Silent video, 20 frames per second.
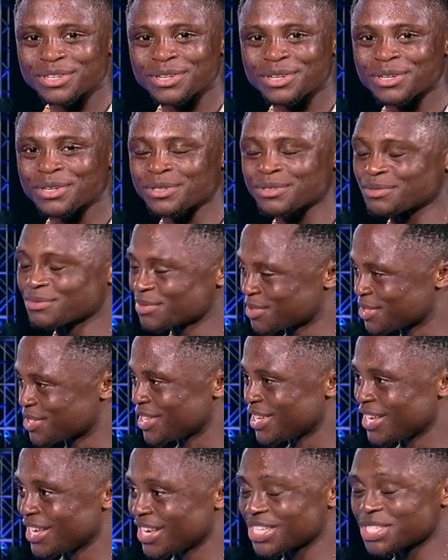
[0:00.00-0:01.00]
you know,
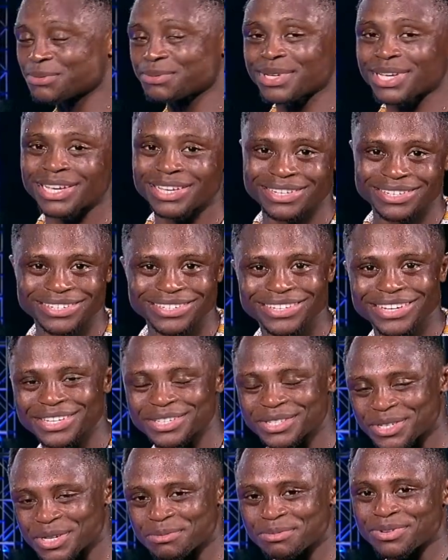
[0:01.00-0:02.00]
ESPN
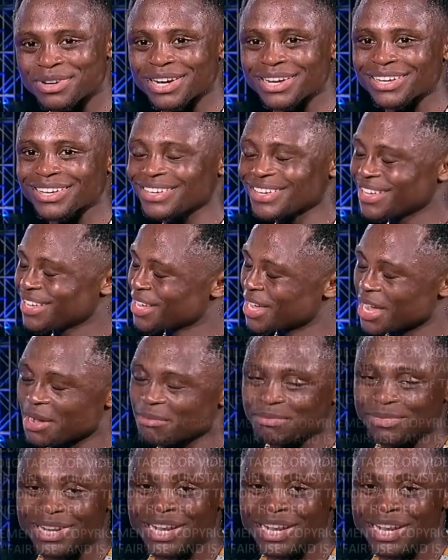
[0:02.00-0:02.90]
and Top Rank. I'm